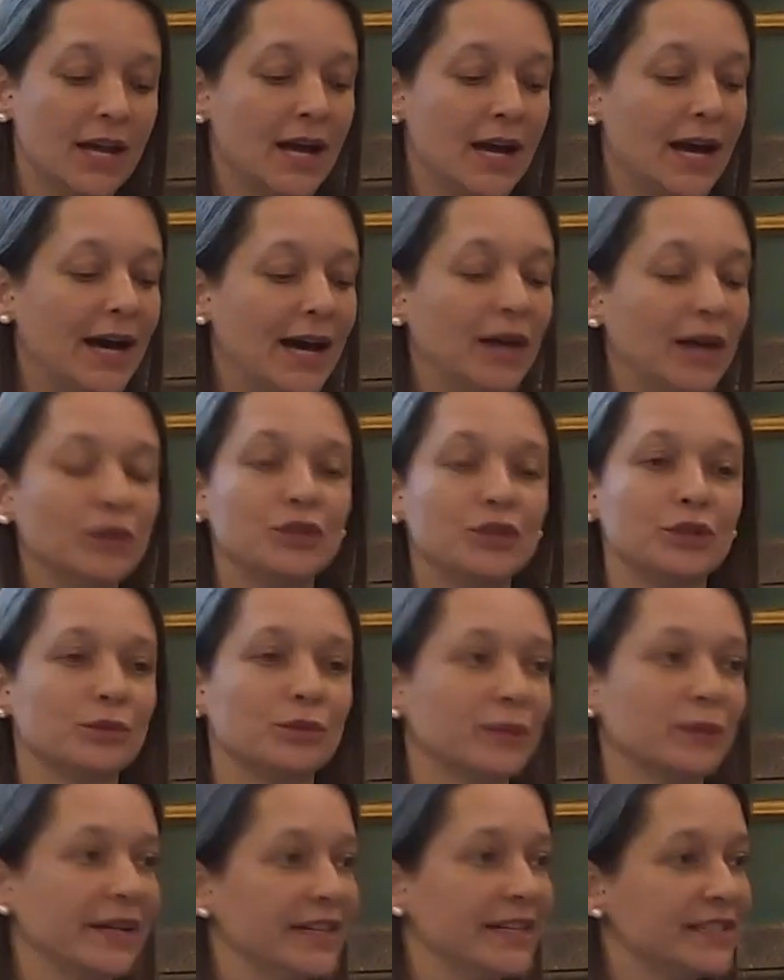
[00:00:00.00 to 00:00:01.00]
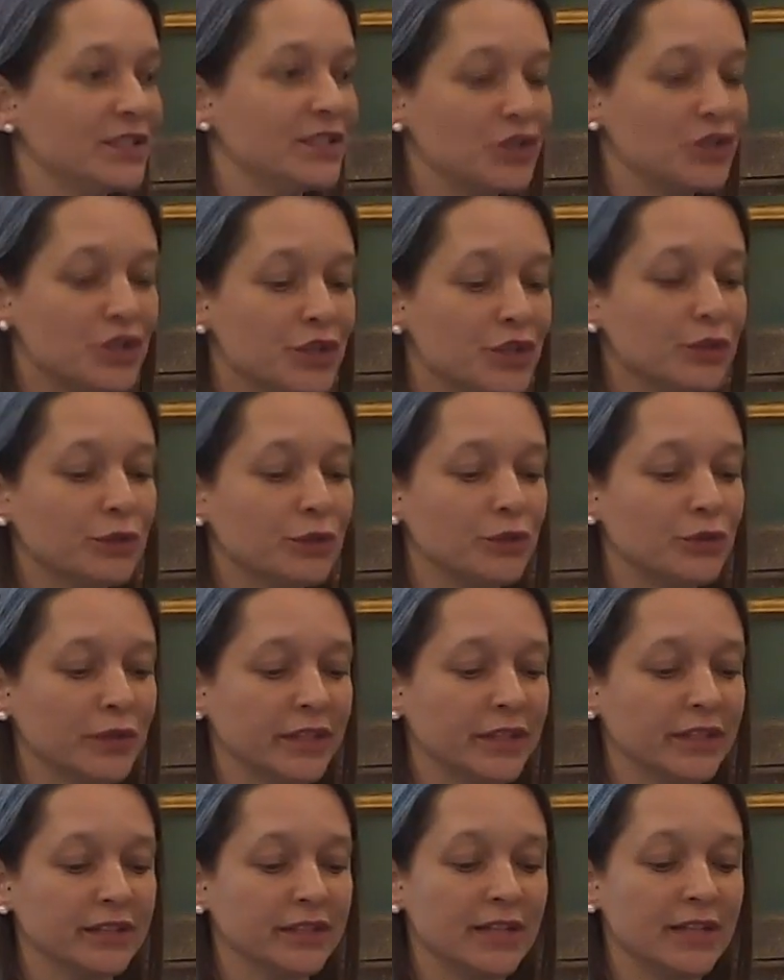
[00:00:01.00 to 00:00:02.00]
how to raise
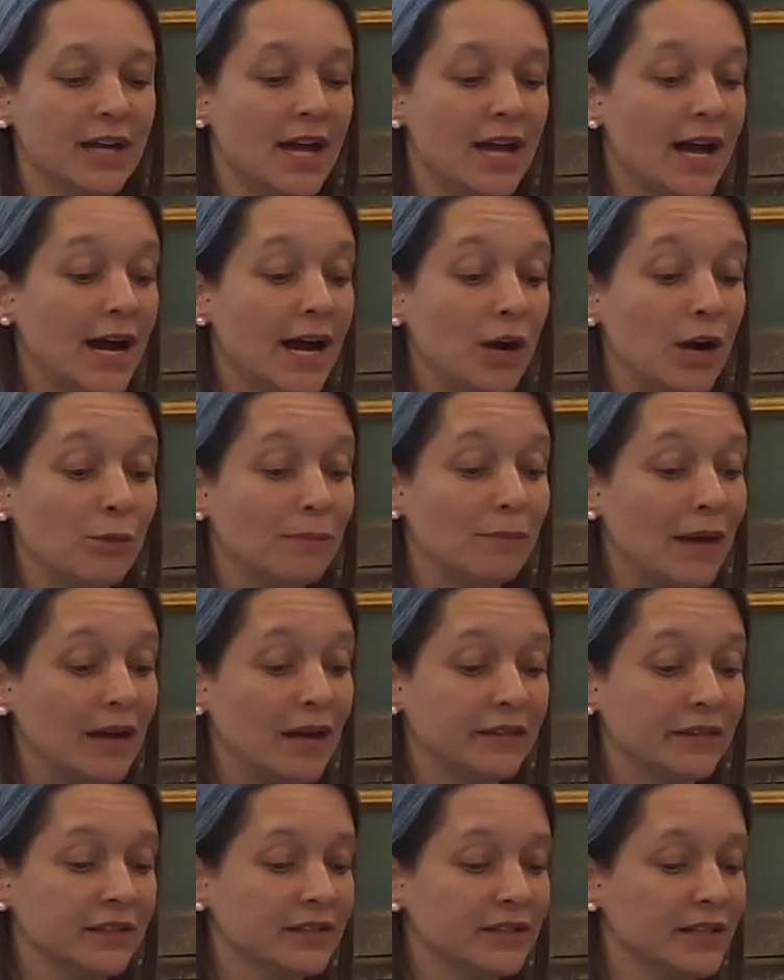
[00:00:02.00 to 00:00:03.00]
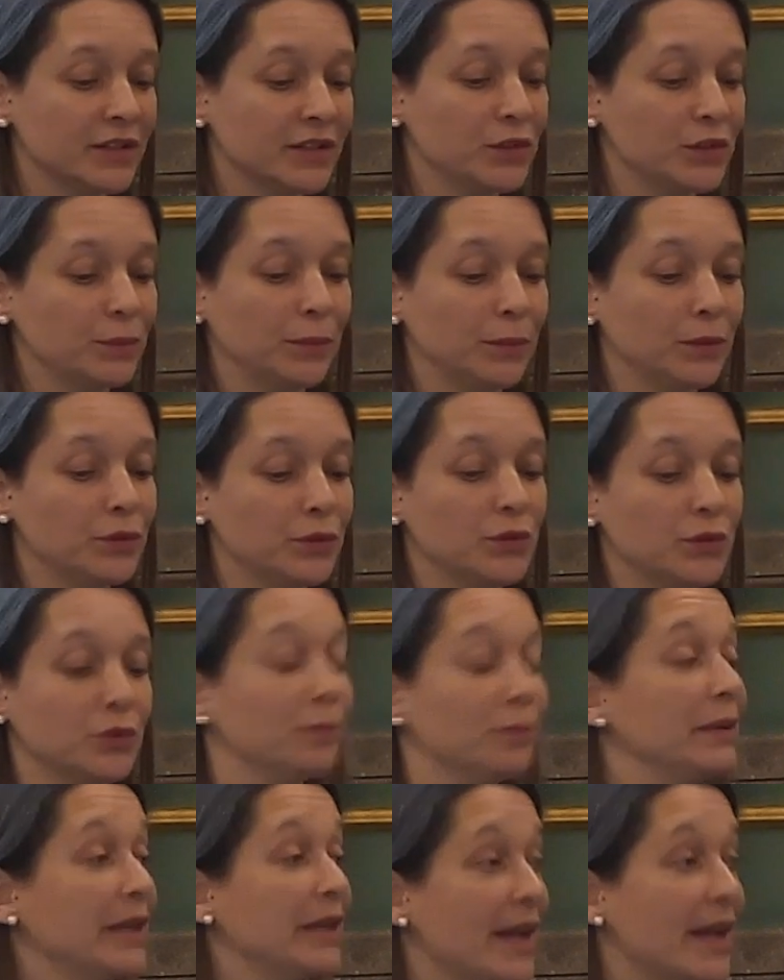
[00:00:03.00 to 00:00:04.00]
children, how mothers are supposed to
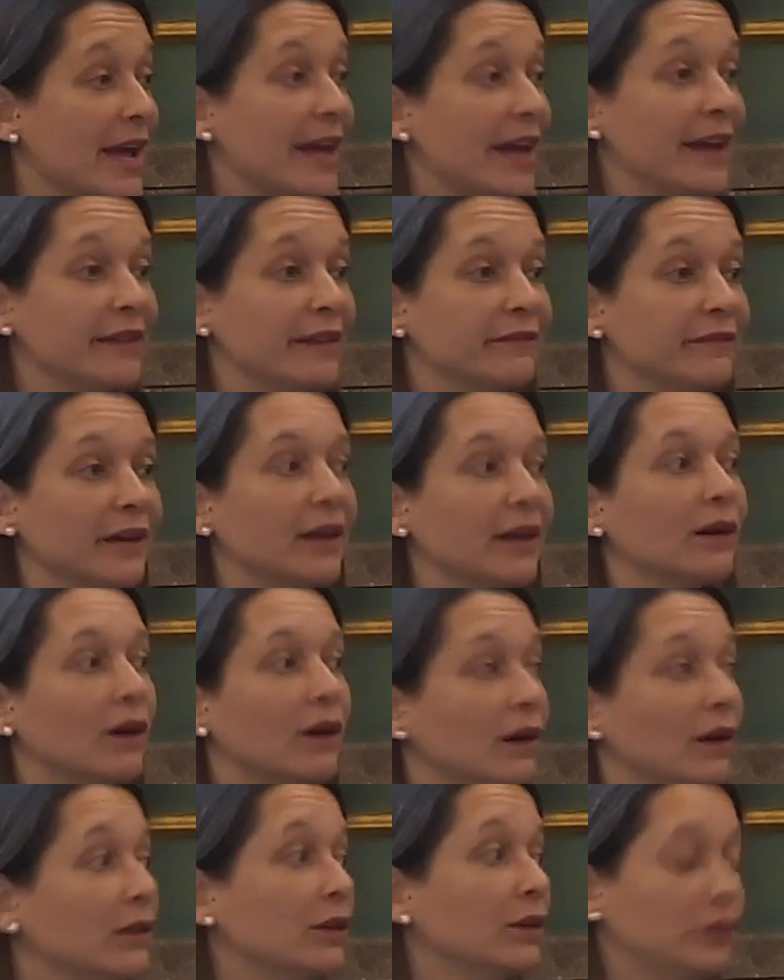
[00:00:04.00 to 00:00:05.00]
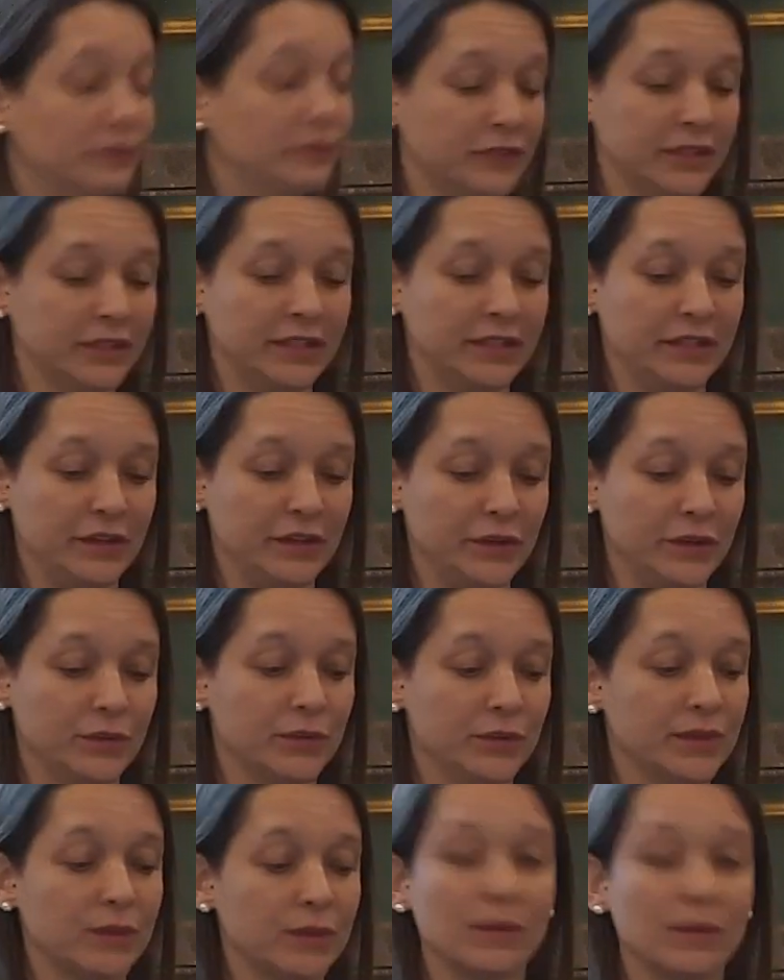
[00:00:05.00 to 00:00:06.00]
behave are all over the
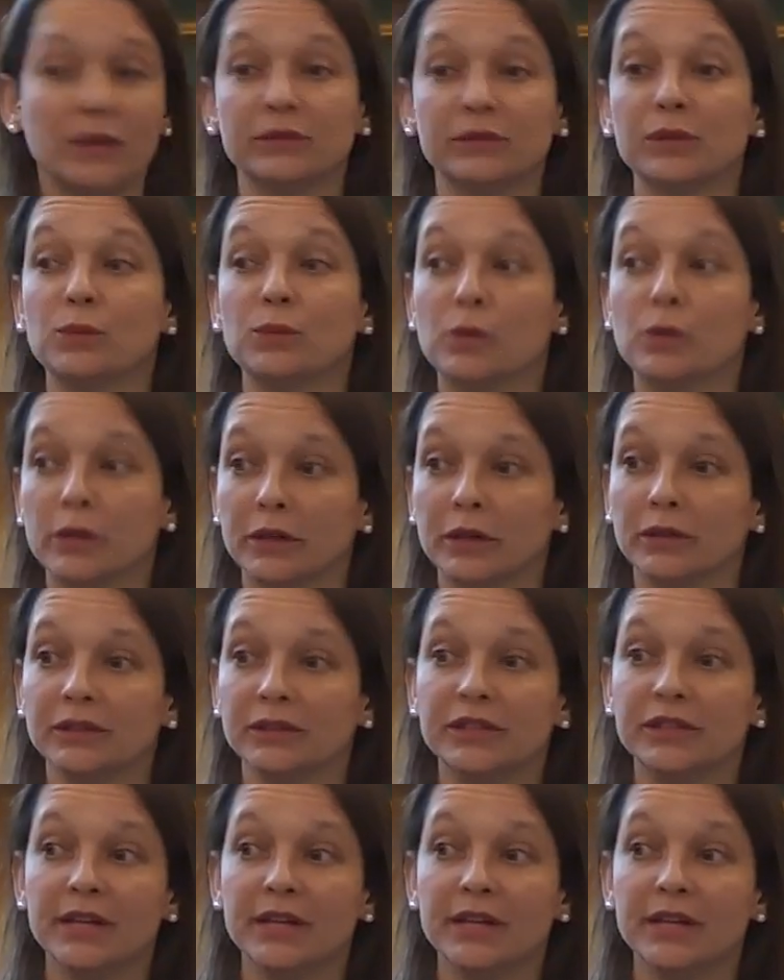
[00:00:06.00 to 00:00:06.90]
news around the world.